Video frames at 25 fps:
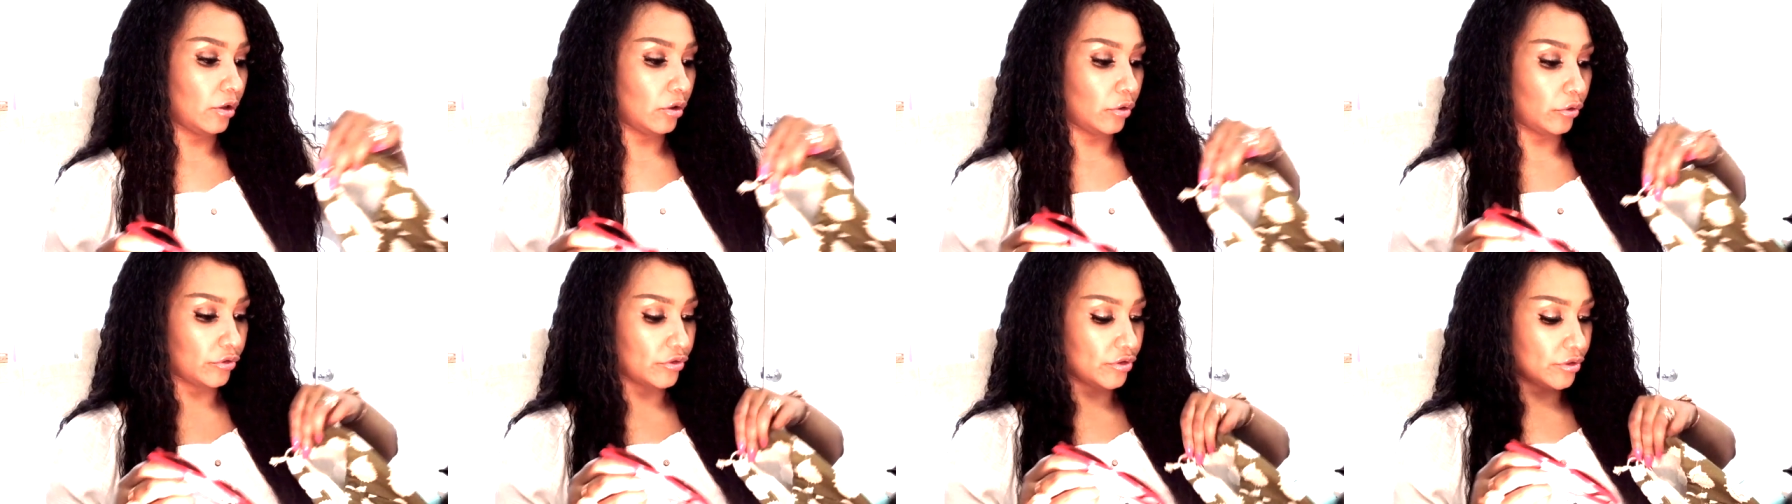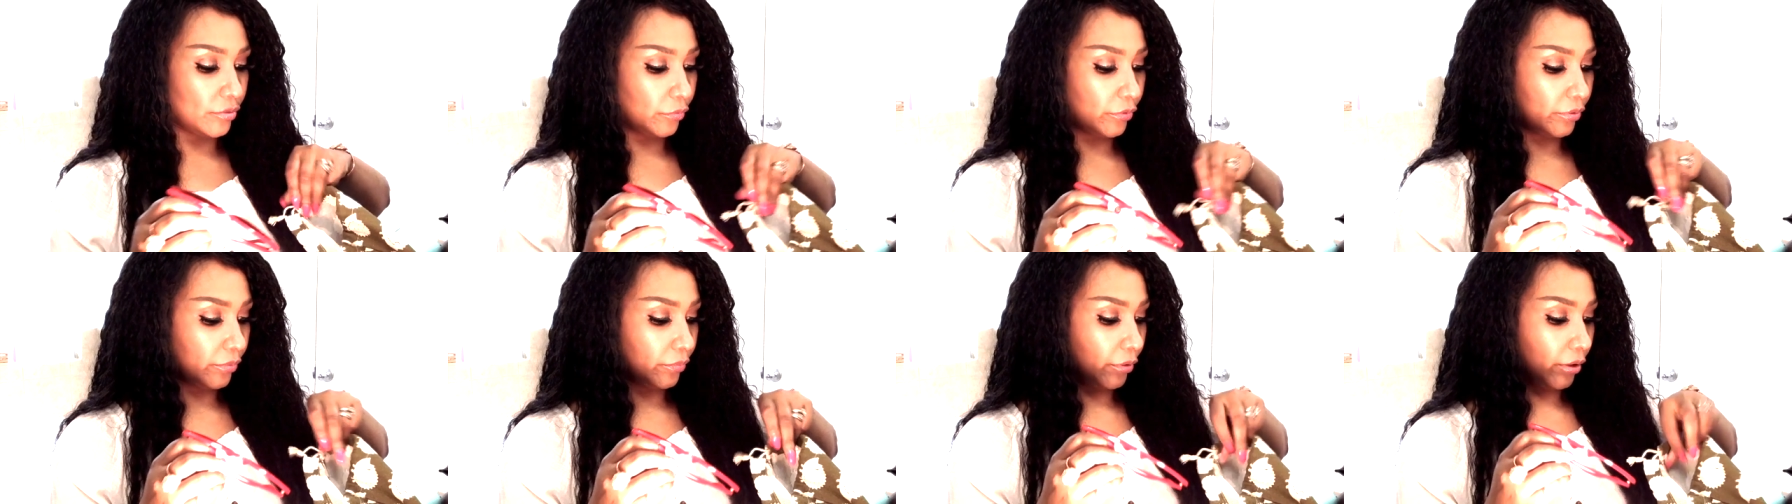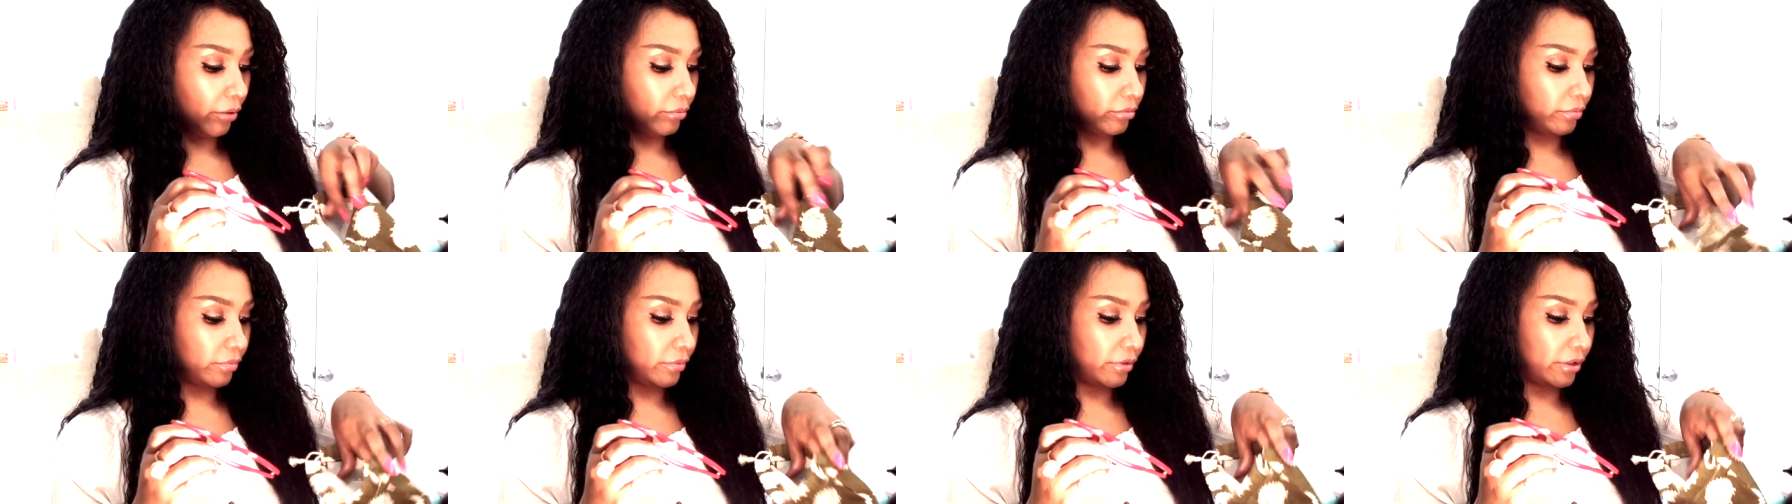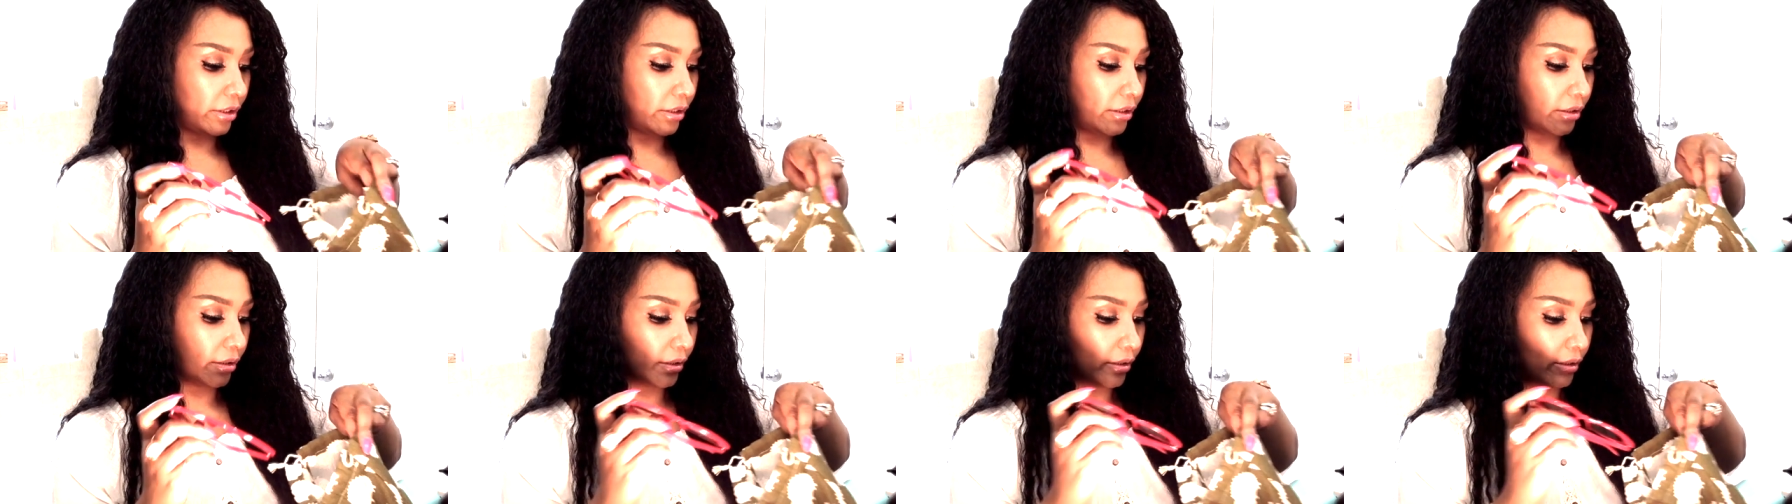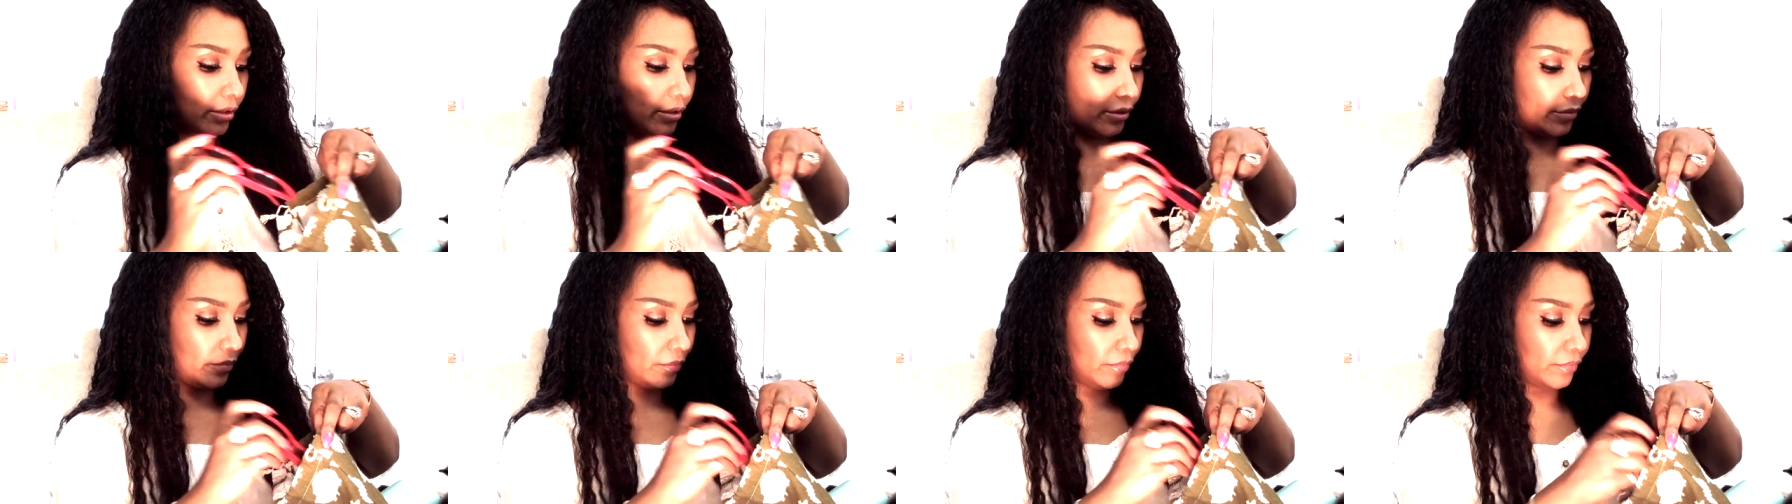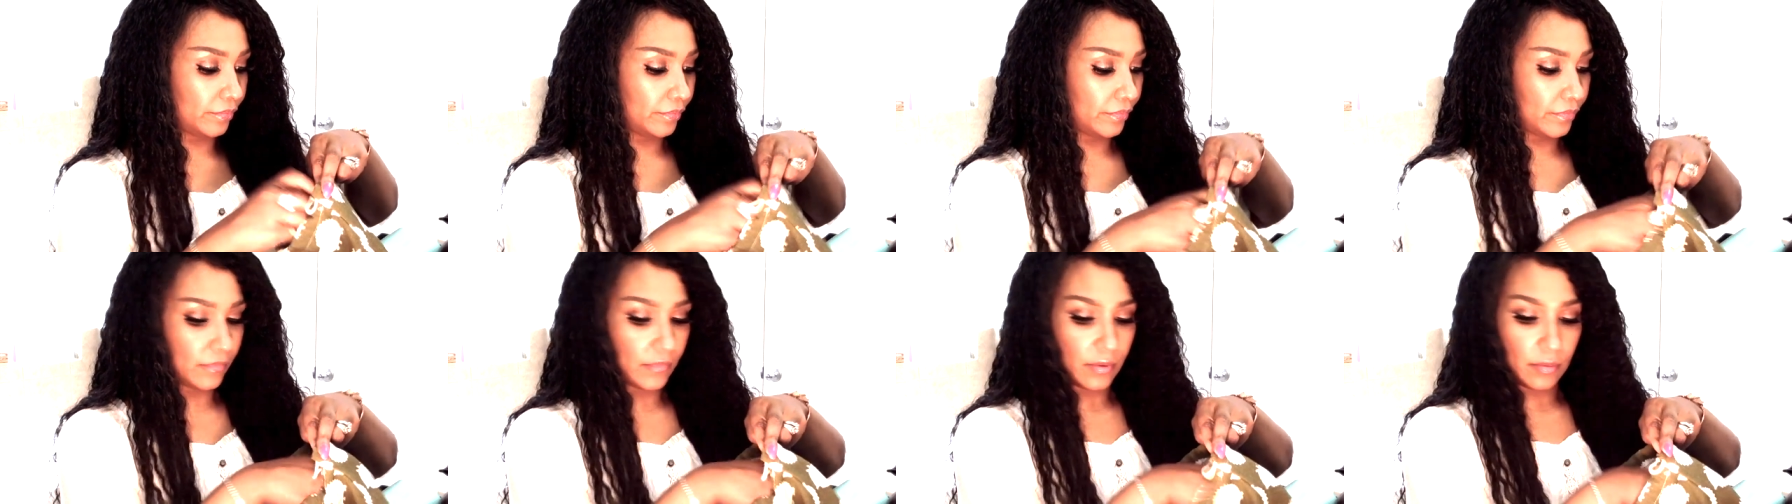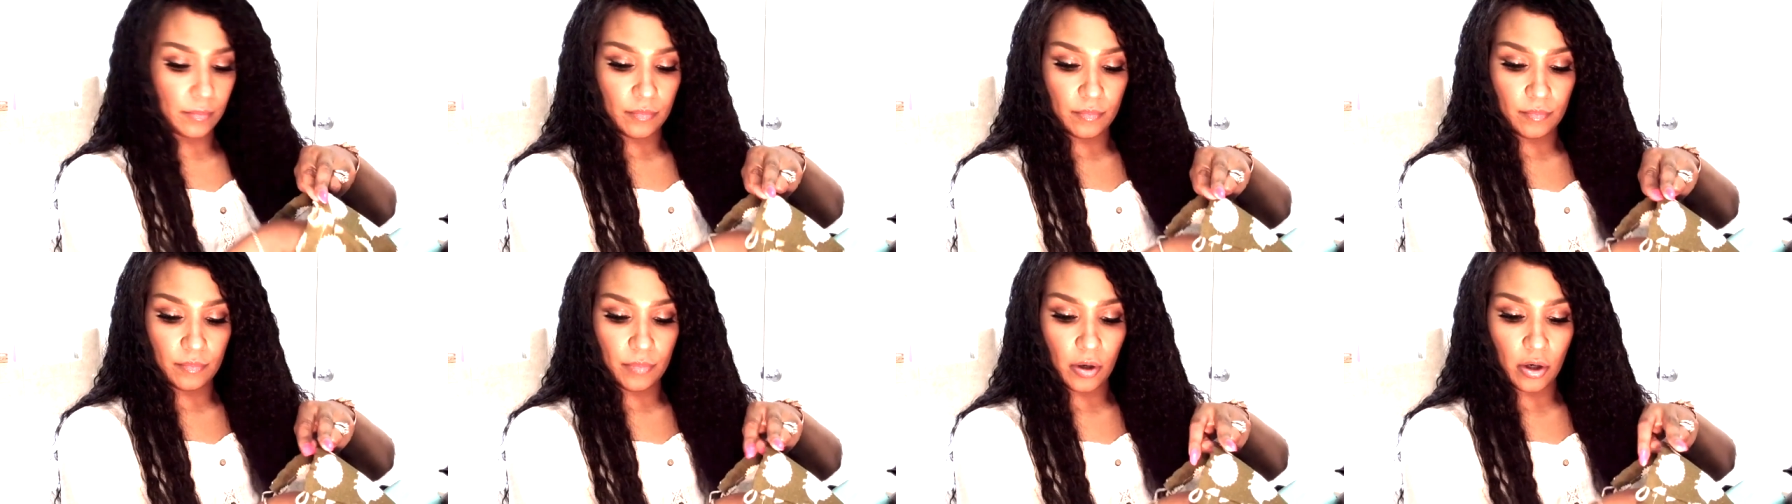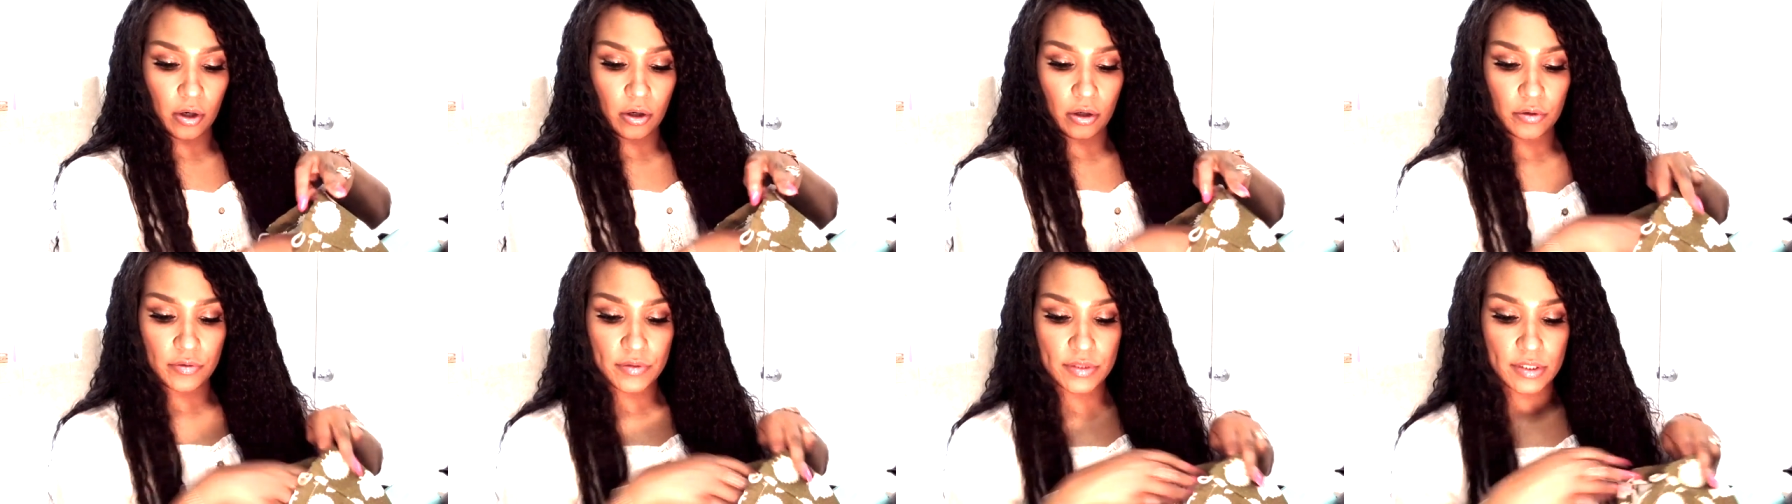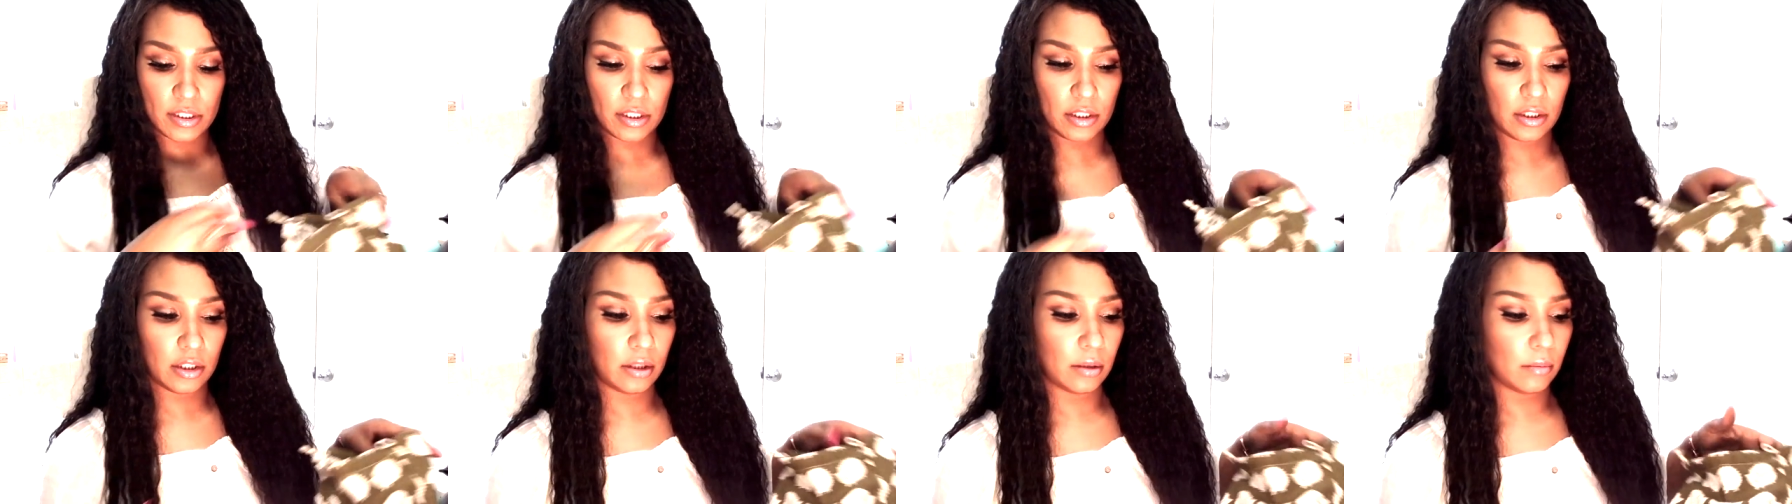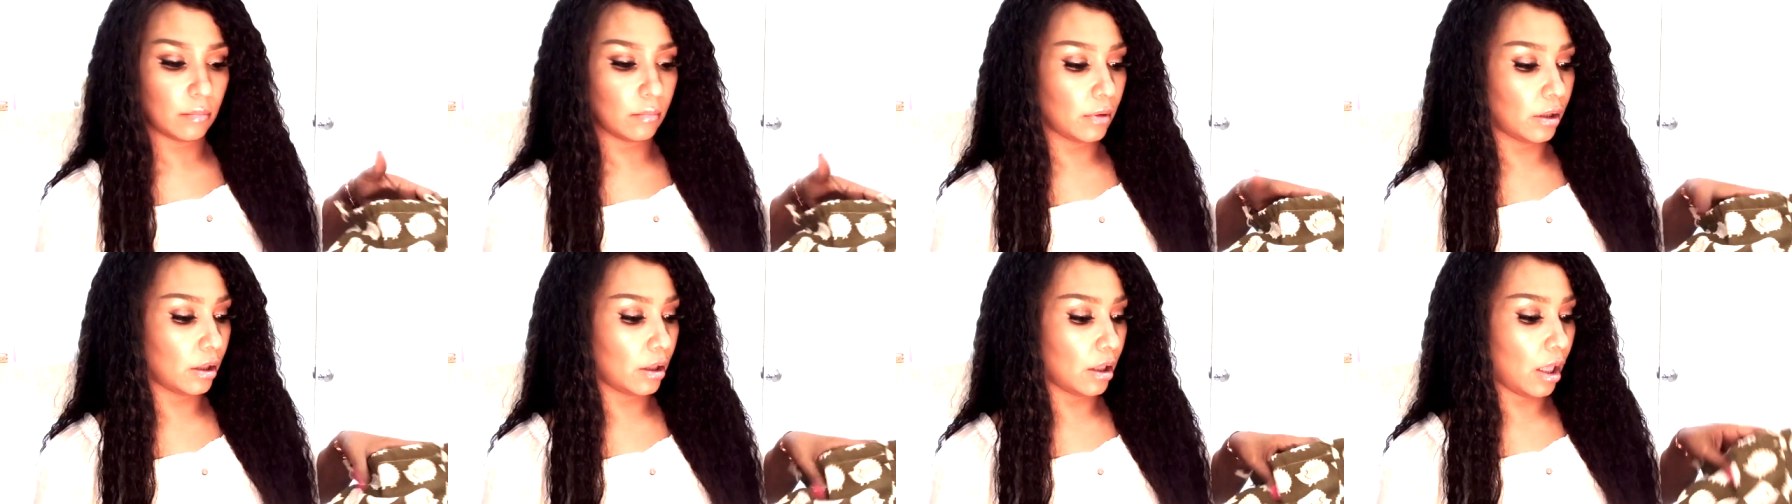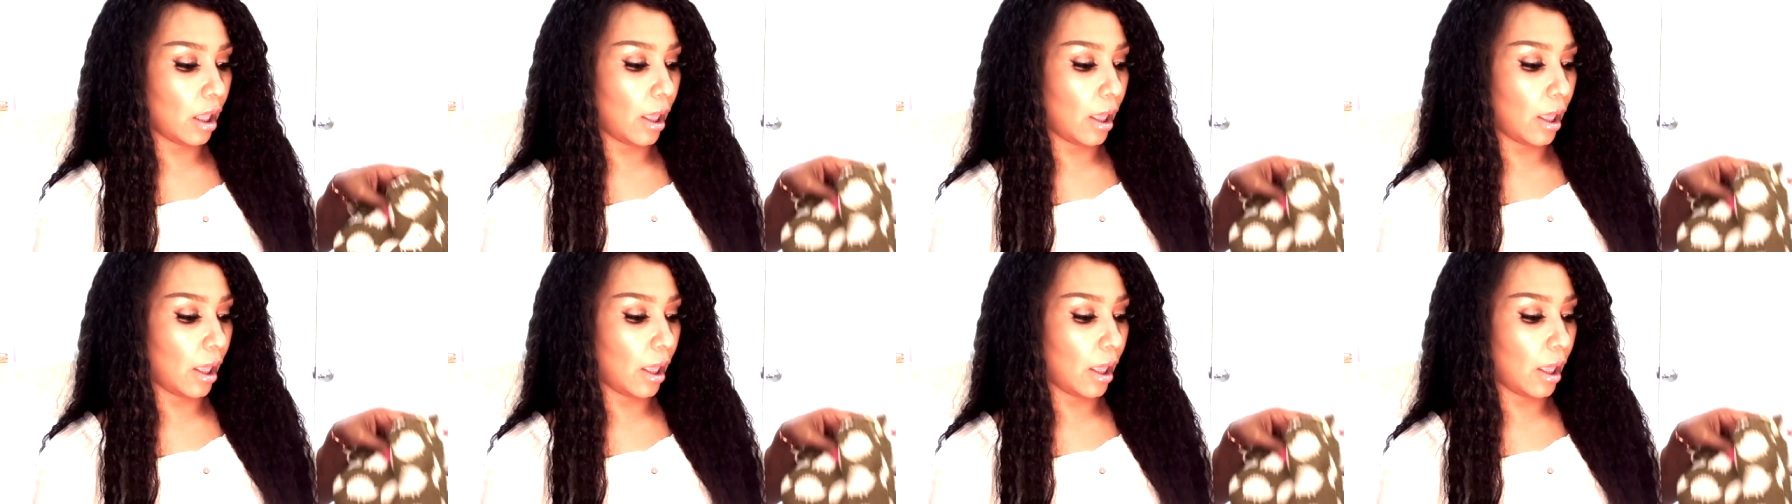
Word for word: or someone probably um, borrowed some.